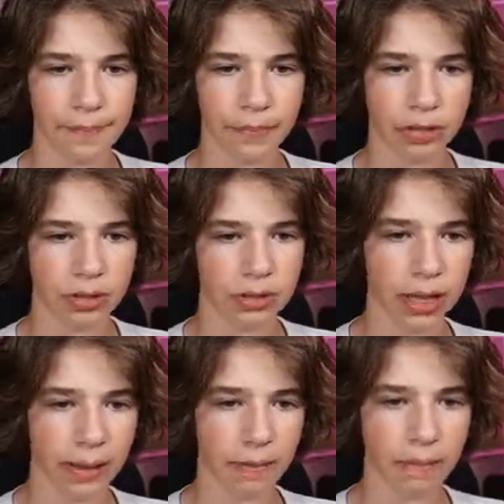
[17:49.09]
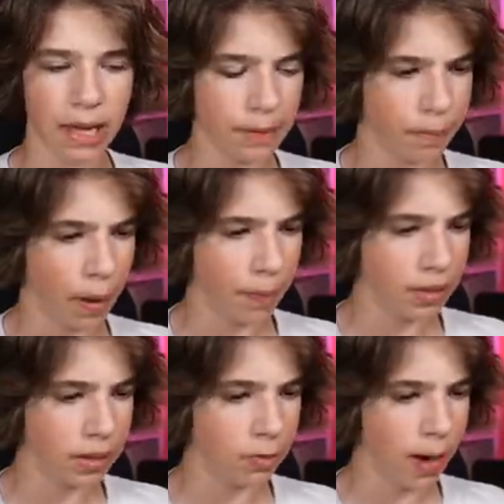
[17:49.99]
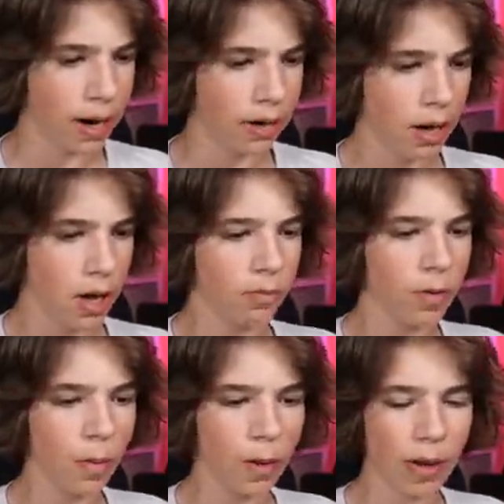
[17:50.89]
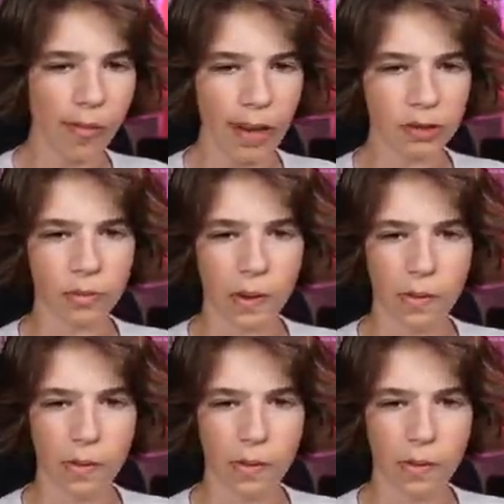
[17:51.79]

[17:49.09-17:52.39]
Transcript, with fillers: just like make it publicly aware. We we will we will